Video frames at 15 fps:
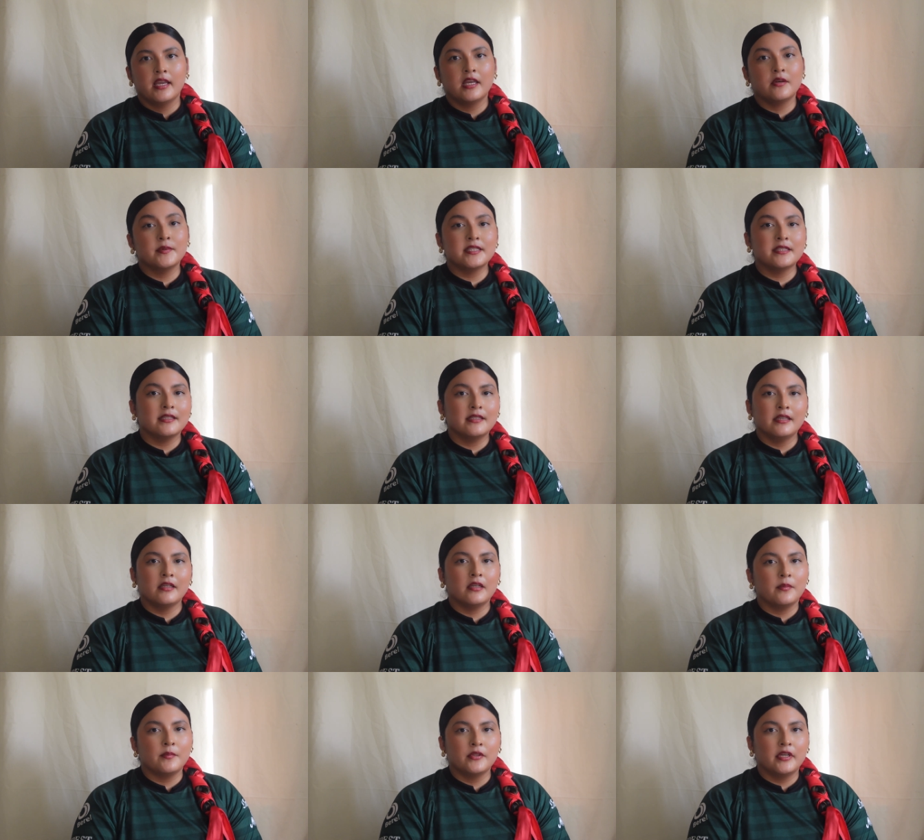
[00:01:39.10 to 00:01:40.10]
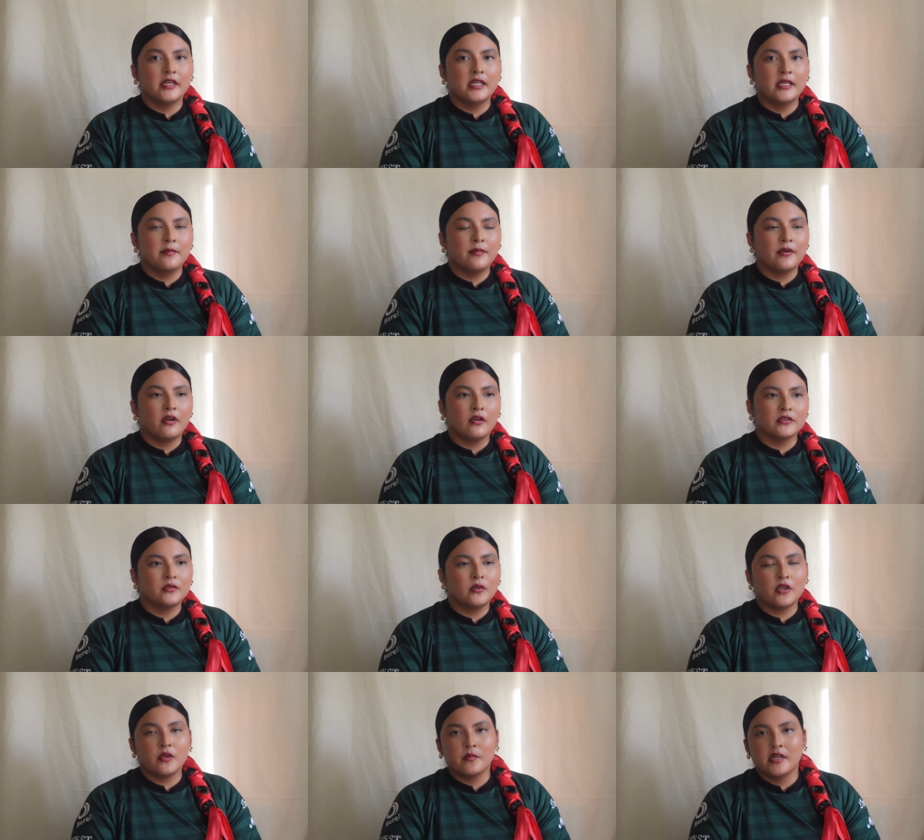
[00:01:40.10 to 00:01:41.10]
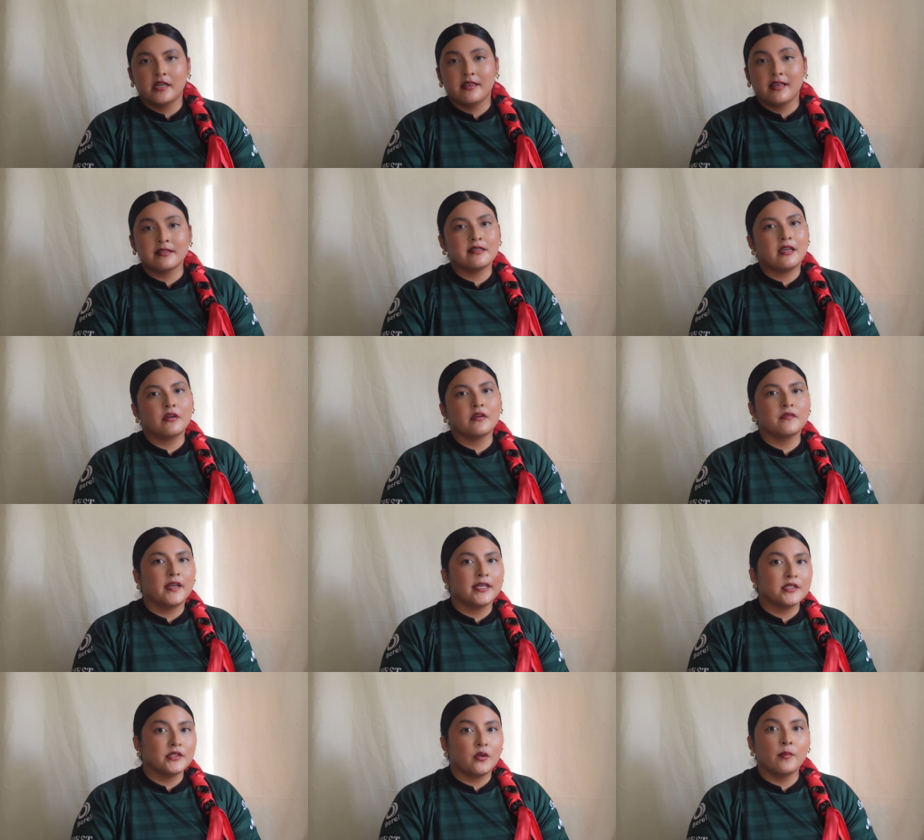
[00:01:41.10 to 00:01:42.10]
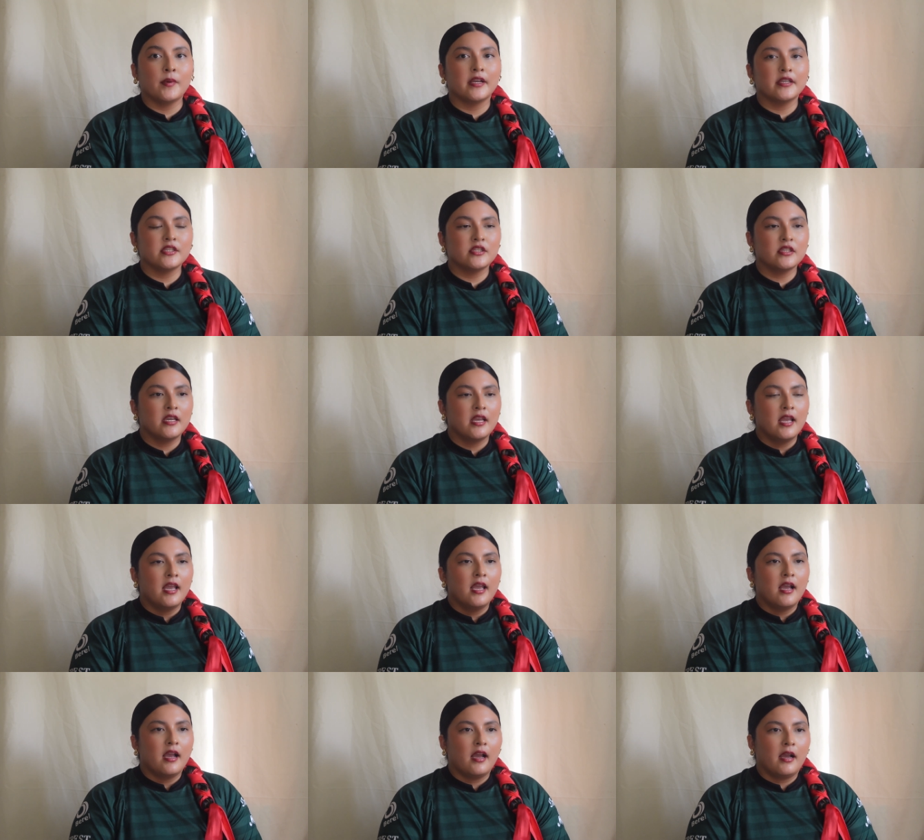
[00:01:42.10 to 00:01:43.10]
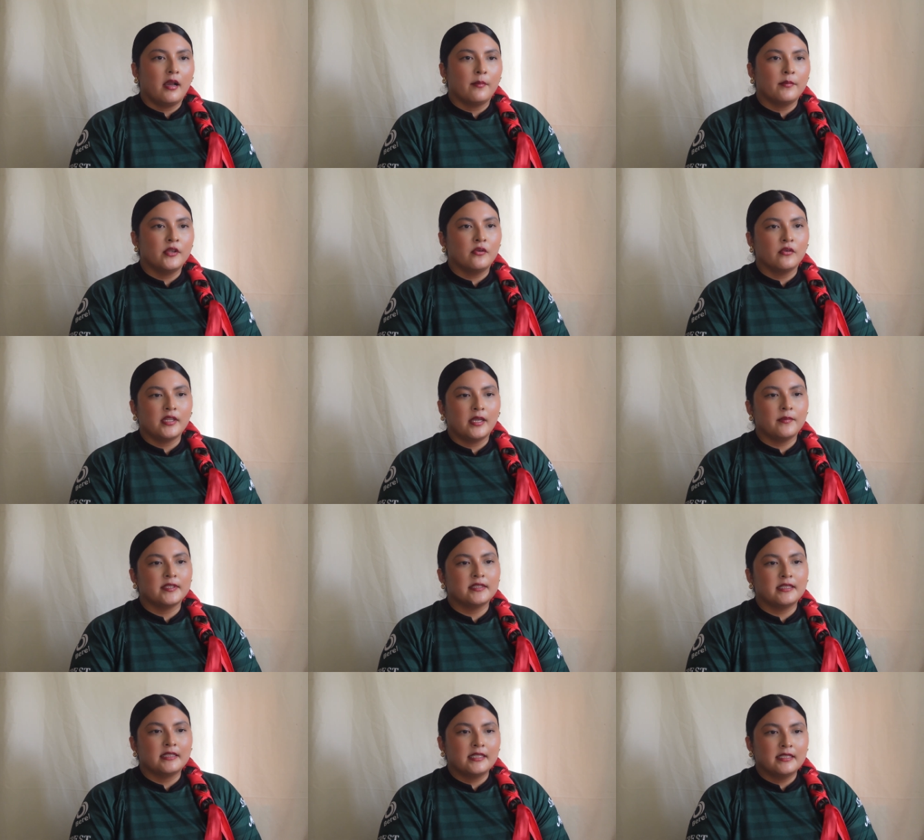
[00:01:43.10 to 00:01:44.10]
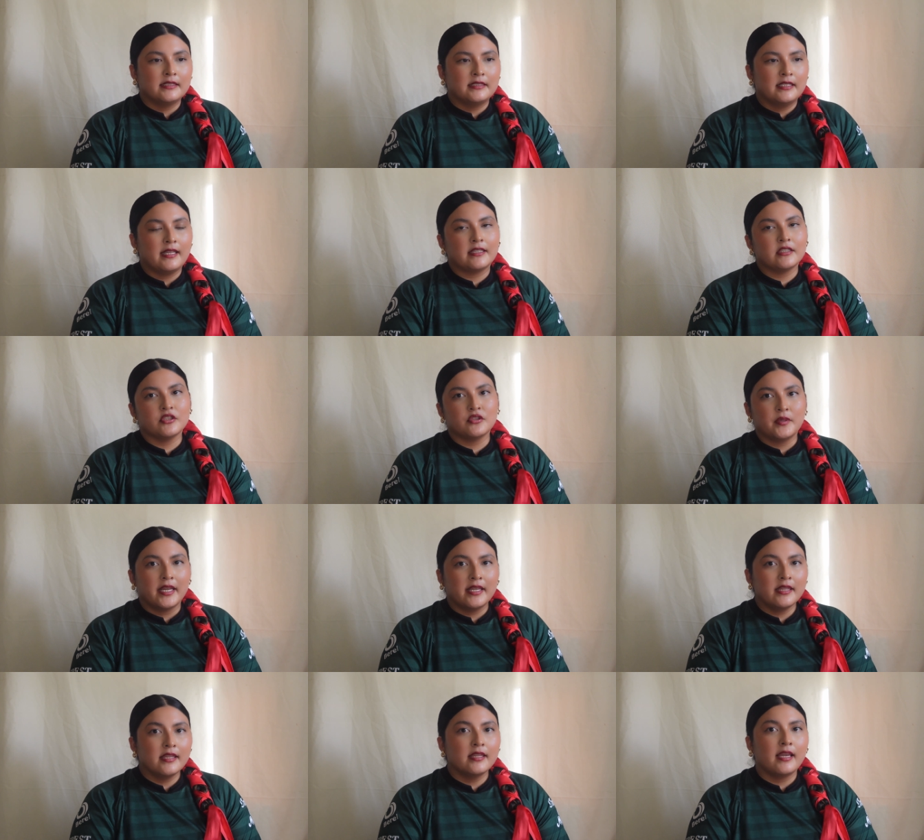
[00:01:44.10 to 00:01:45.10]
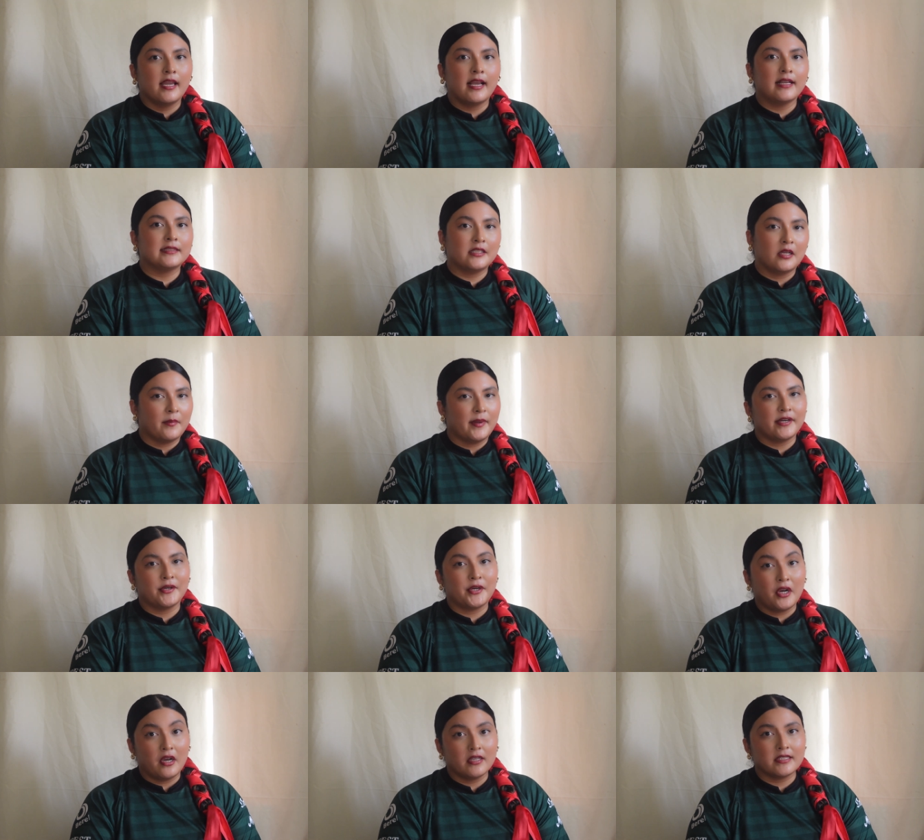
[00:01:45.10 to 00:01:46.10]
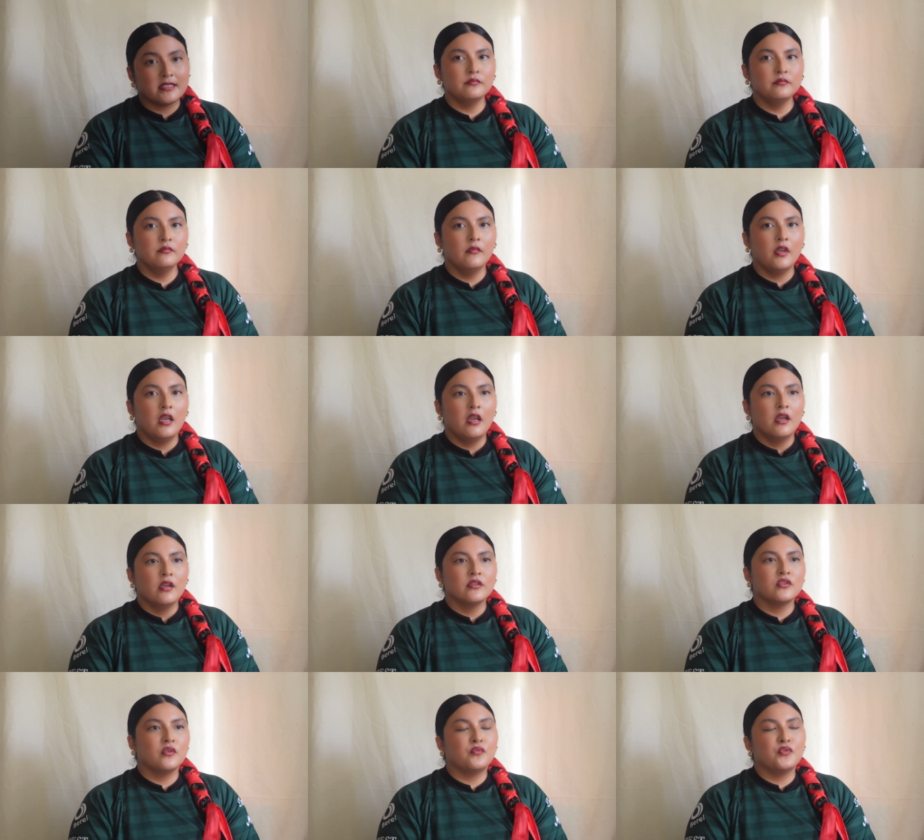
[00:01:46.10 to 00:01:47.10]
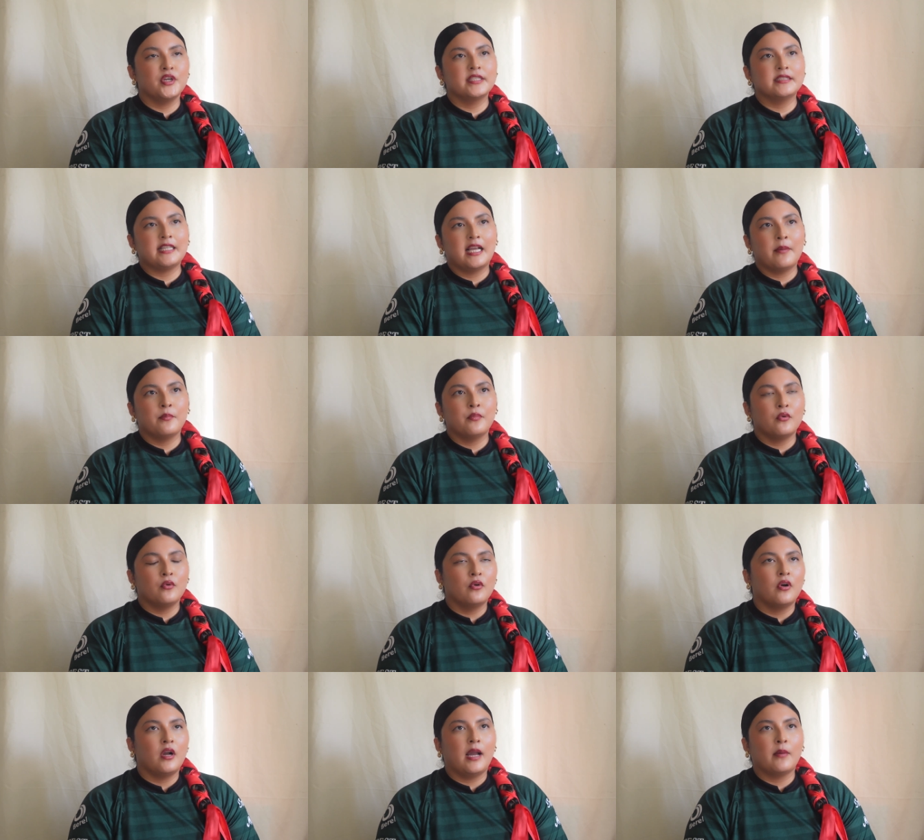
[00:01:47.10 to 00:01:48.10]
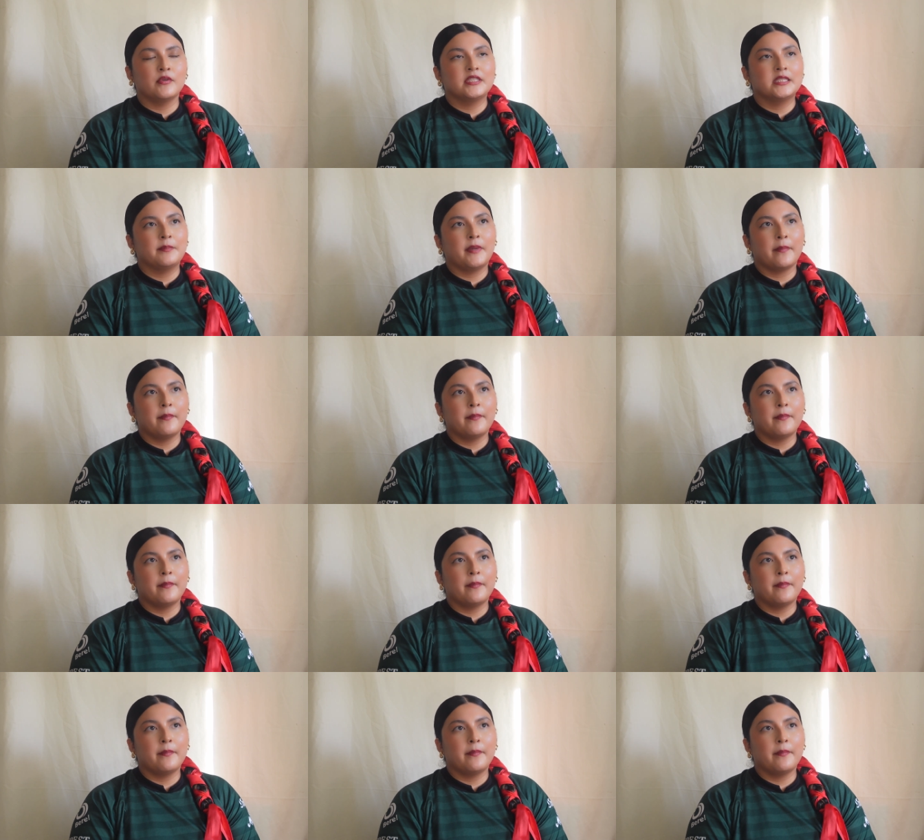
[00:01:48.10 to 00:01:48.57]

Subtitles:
and resilient community, but also a community that sacrificed so much. That resiliency, that strength has come at a cost. So for example, I would see my